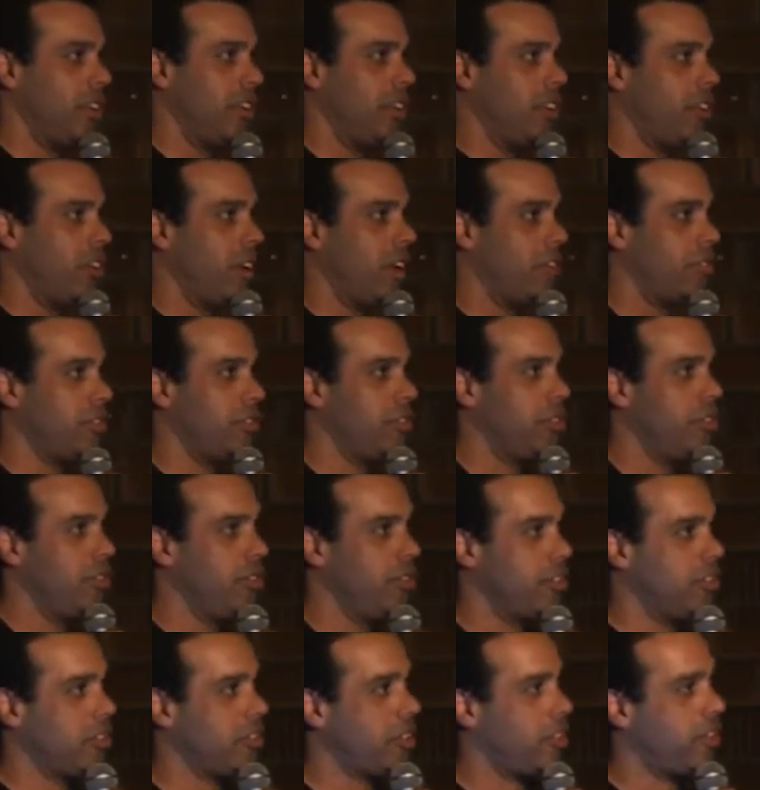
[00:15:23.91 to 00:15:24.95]
you have to
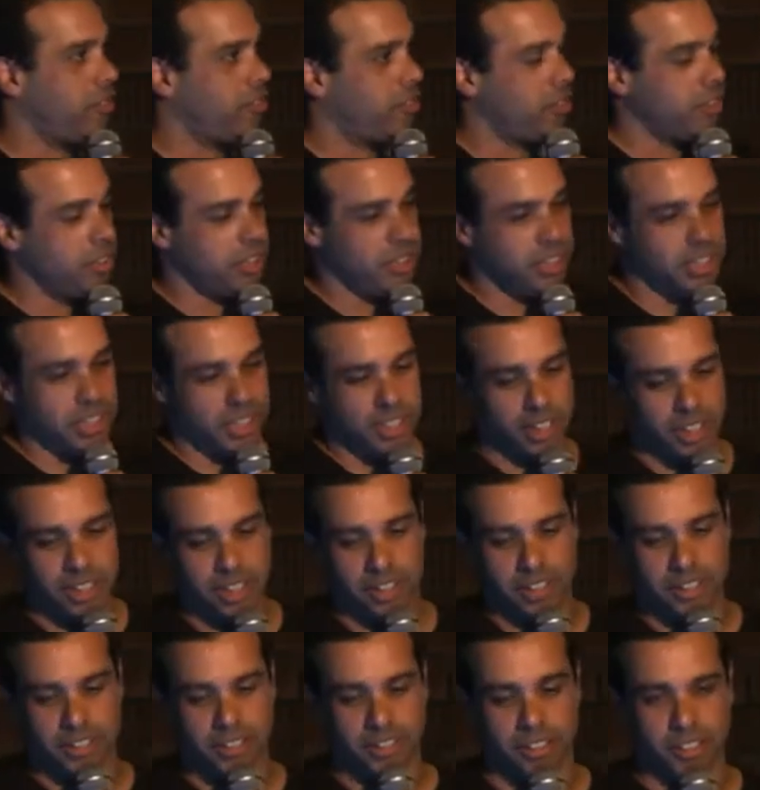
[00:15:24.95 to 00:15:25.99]
use it carefully,
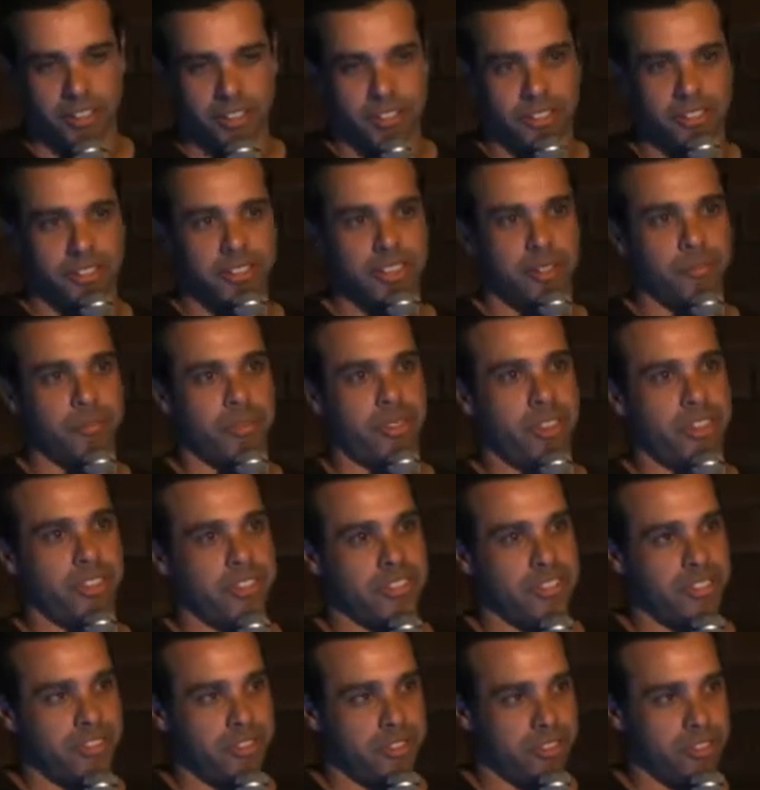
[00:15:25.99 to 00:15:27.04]
and some
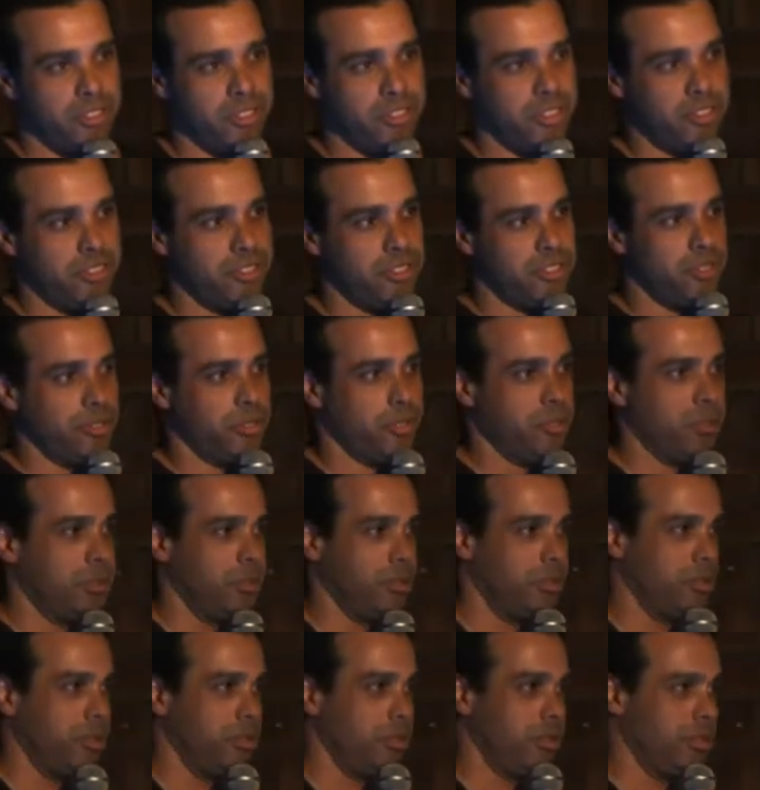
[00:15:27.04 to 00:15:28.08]
things that you need
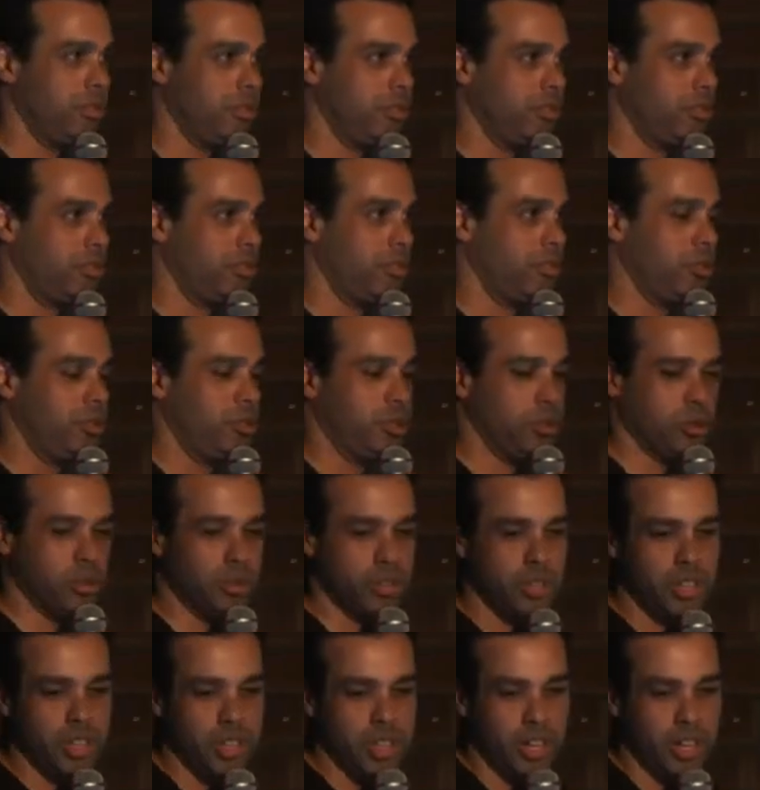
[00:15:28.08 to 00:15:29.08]
to do.